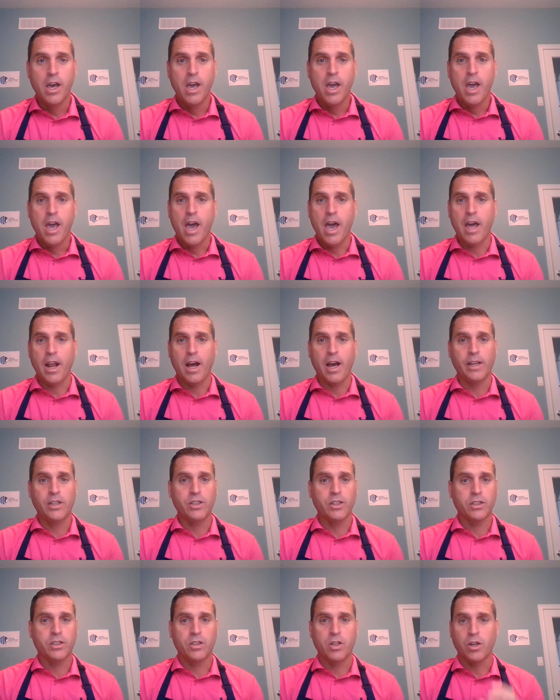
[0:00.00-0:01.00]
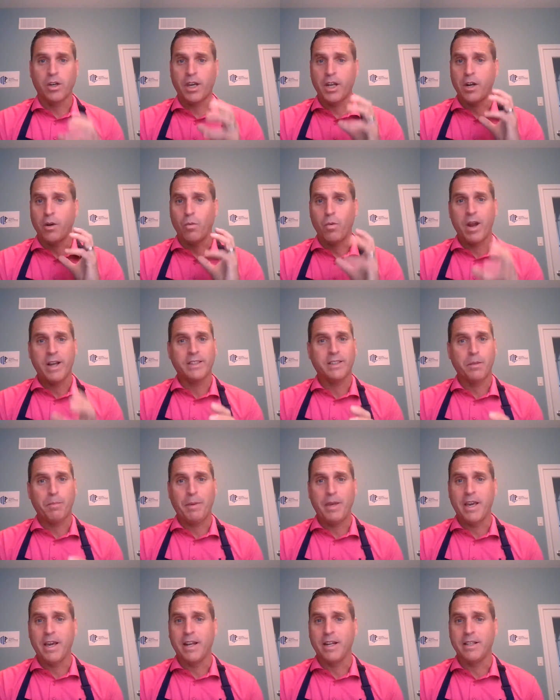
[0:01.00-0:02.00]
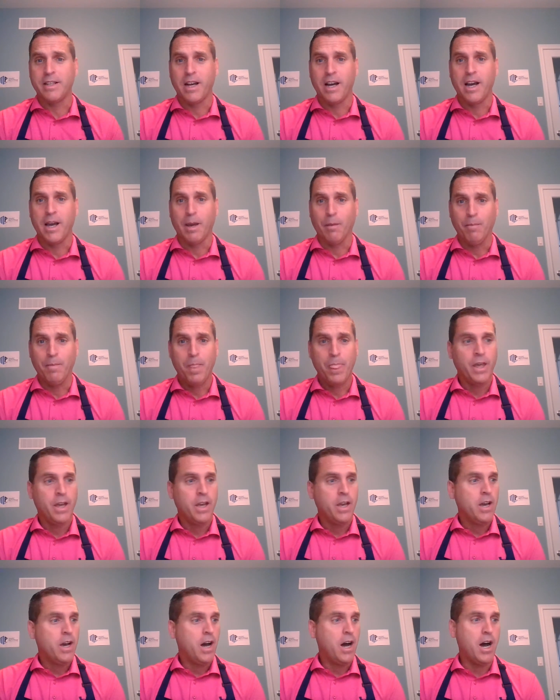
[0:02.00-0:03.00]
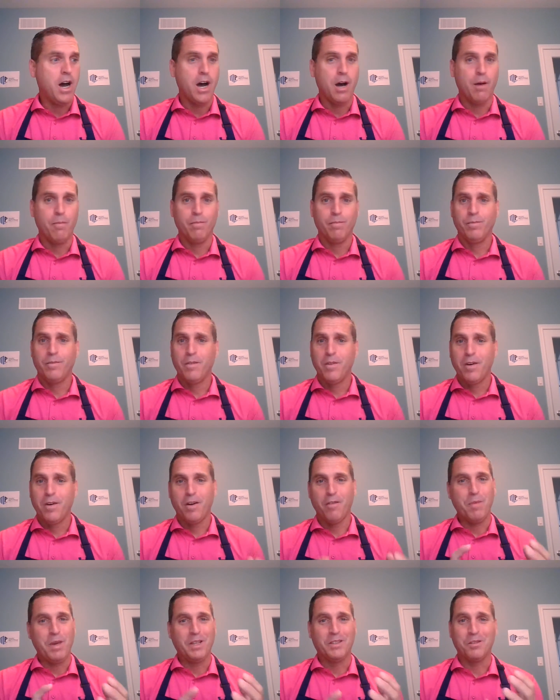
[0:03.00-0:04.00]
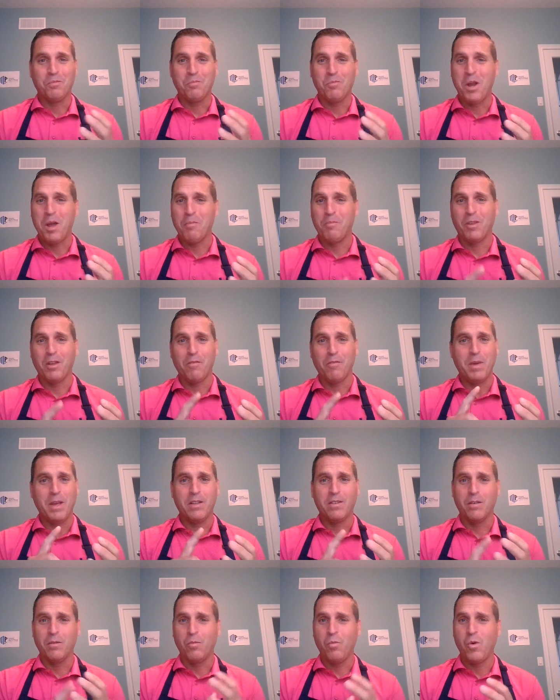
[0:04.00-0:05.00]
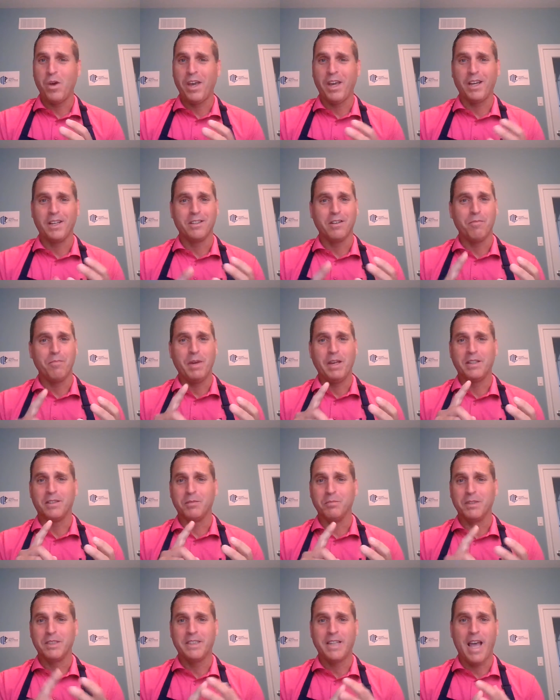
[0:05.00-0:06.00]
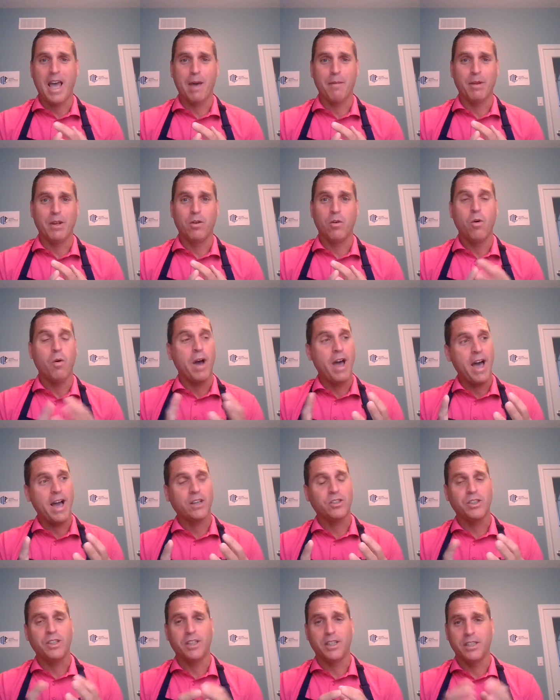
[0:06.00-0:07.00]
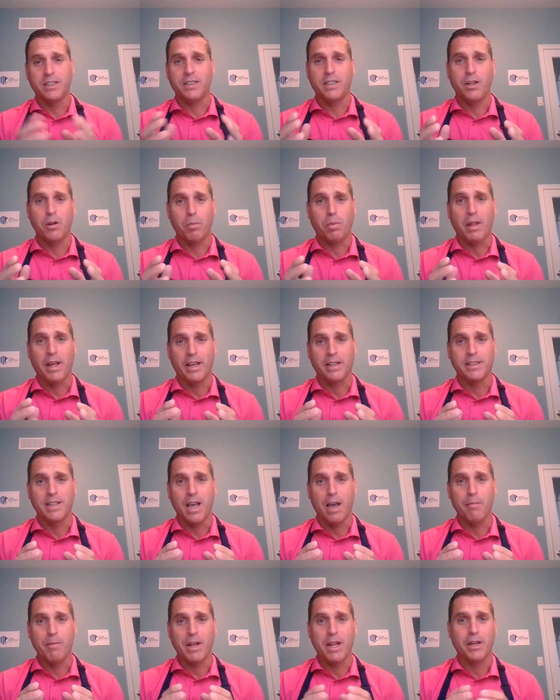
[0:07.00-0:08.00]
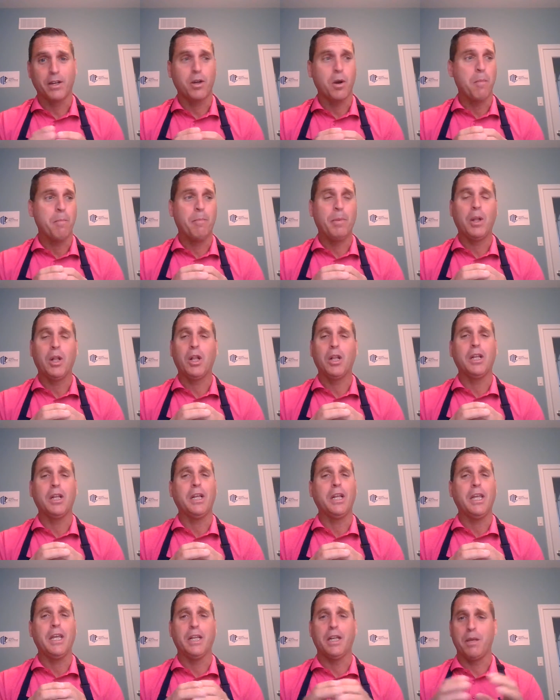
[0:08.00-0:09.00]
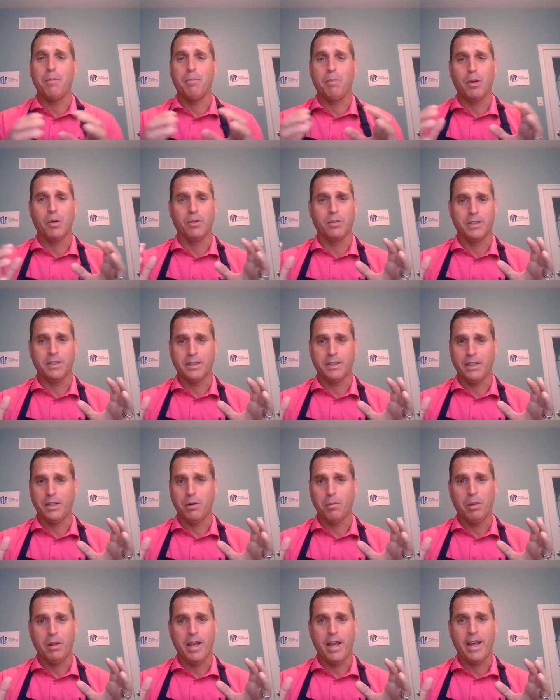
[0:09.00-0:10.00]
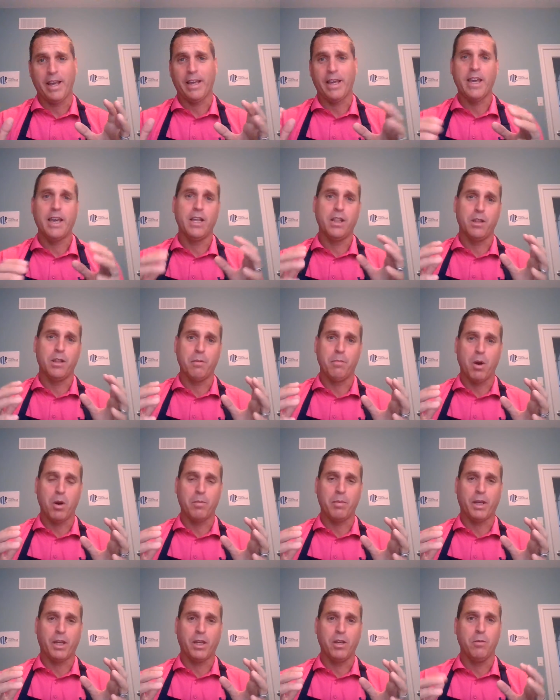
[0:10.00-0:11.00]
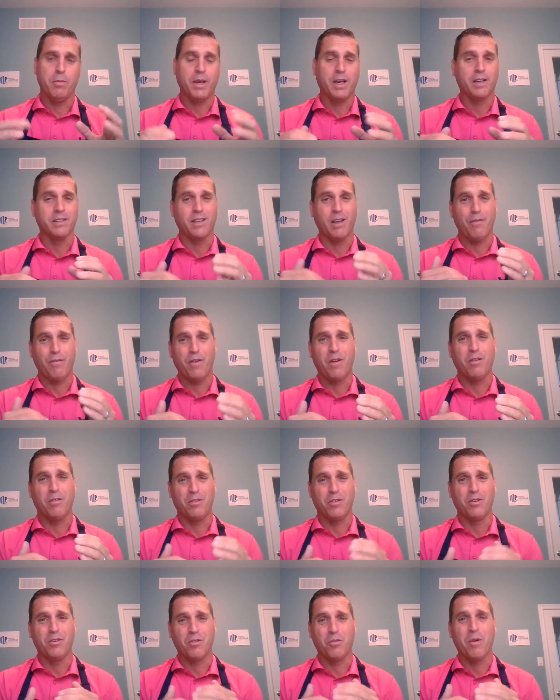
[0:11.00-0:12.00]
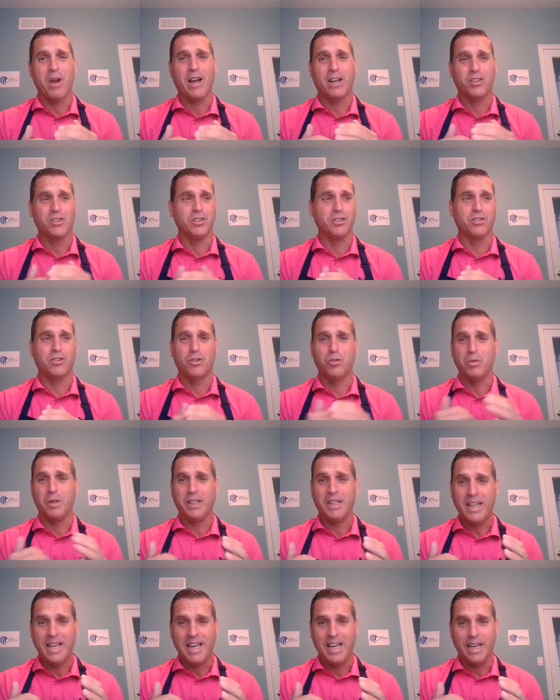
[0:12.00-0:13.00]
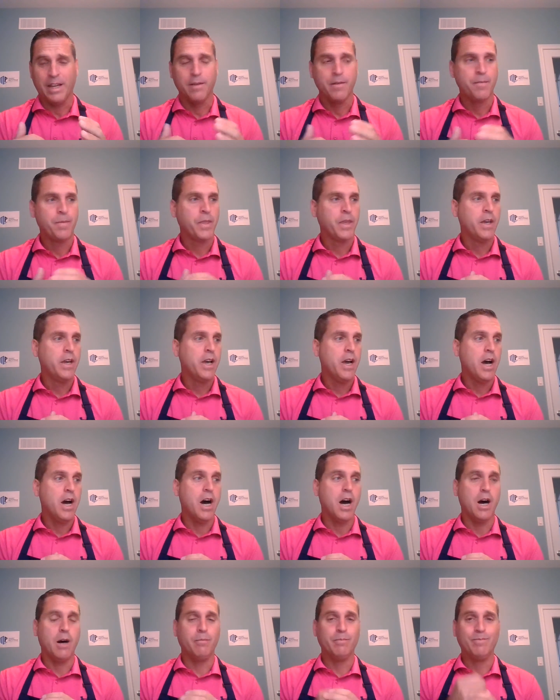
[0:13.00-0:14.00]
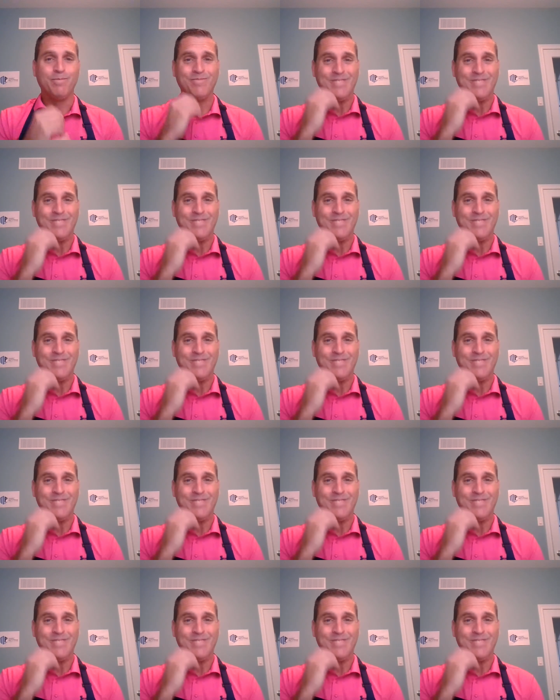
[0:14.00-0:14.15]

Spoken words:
And I just took it a recipe at a time. I've made some ribs, I've made some wings, I've made some salmon. Oh, I actually did cedar plank salmon and completely burnt the cedar plank in the barbecue because I followed the directions to a T. Um,